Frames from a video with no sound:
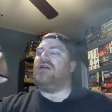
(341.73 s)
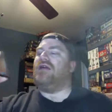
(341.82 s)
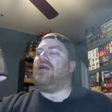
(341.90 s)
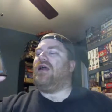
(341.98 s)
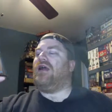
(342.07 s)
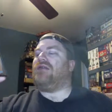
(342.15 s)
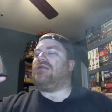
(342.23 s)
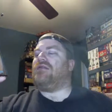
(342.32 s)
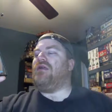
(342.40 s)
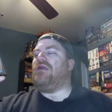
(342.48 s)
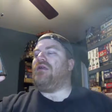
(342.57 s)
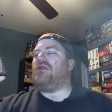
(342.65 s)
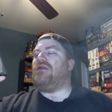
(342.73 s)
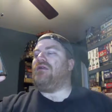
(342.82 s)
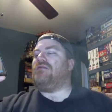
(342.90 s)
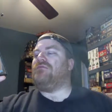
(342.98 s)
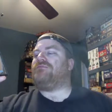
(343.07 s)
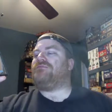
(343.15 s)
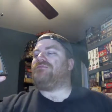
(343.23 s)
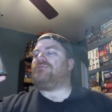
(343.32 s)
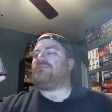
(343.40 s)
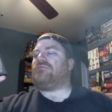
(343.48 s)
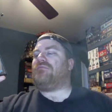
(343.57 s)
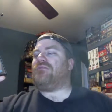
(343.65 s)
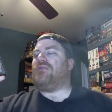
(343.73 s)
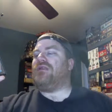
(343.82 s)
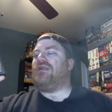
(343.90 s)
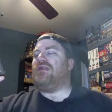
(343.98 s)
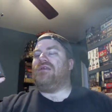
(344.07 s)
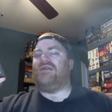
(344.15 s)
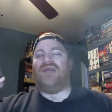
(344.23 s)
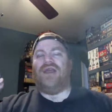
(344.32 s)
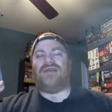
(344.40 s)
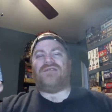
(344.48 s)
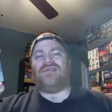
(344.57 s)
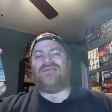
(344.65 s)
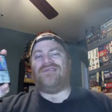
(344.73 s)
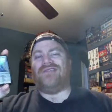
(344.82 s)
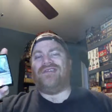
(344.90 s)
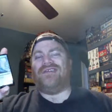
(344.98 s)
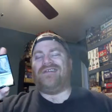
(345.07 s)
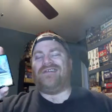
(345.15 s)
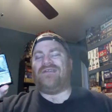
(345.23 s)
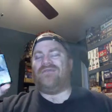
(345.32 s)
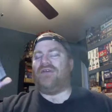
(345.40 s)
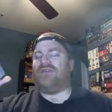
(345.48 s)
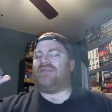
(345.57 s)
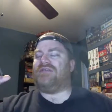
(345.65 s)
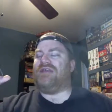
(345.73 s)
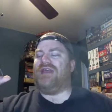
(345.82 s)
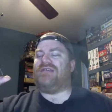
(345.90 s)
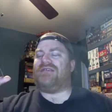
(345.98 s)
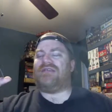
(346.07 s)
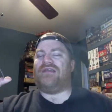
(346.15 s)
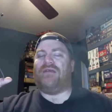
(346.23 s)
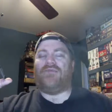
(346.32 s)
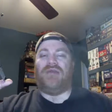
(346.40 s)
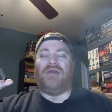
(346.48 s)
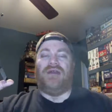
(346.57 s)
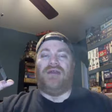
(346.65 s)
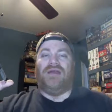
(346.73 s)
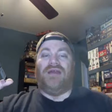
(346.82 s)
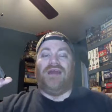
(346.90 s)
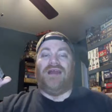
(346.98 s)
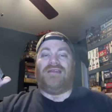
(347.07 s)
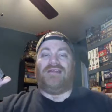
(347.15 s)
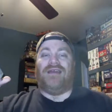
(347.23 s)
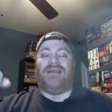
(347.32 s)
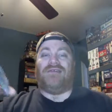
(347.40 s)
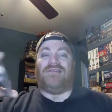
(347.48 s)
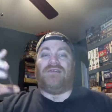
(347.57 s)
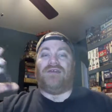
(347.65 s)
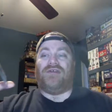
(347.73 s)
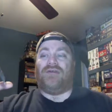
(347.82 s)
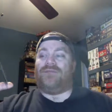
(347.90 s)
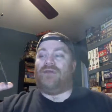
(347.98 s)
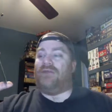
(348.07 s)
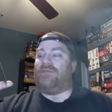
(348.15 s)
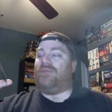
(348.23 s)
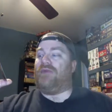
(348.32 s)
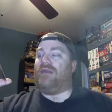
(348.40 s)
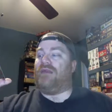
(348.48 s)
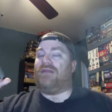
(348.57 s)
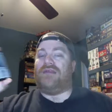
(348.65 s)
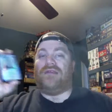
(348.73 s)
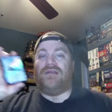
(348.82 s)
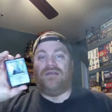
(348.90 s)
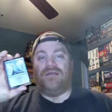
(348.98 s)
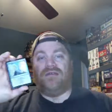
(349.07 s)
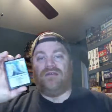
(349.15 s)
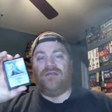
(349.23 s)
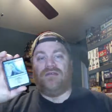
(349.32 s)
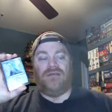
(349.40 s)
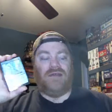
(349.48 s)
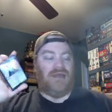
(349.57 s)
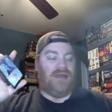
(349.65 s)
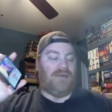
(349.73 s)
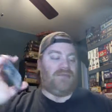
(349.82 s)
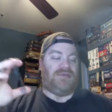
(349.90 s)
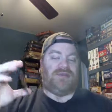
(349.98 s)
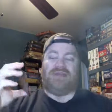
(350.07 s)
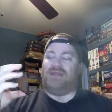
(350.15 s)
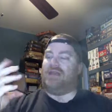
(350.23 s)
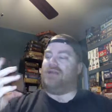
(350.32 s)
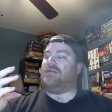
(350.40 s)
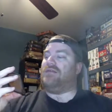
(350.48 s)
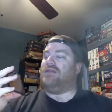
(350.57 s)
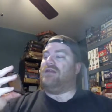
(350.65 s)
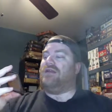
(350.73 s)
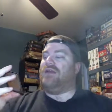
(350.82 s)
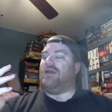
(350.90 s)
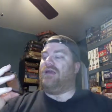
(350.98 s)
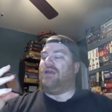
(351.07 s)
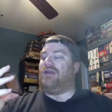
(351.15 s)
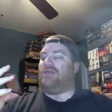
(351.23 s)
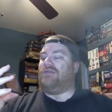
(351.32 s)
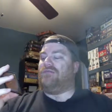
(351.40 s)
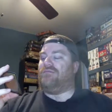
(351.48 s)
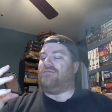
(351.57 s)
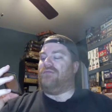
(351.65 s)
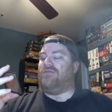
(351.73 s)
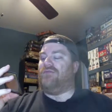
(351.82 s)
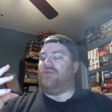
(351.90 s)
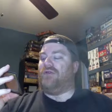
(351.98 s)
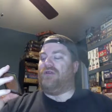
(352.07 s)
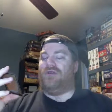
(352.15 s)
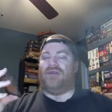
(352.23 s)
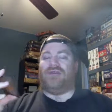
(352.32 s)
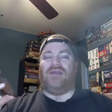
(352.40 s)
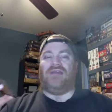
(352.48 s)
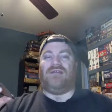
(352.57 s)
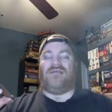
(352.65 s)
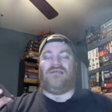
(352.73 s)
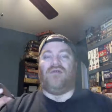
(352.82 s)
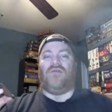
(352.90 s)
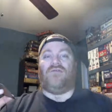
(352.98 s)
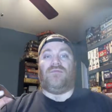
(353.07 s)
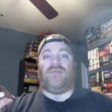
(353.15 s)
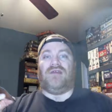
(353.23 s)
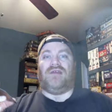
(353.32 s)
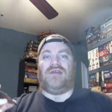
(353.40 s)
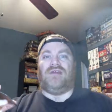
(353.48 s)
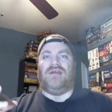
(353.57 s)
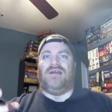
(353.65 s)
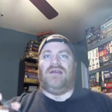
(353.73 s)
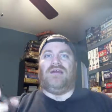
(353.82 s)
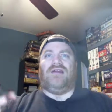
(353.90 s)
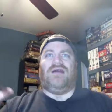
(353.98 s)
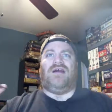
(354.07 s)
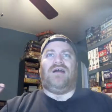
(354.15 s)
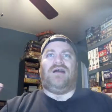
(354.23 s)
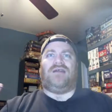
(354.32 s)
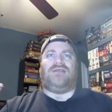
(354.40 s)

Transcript: I think you cast this during person's end step, and then during your upkeep immediately, it happens again, and before you know it, they go from like a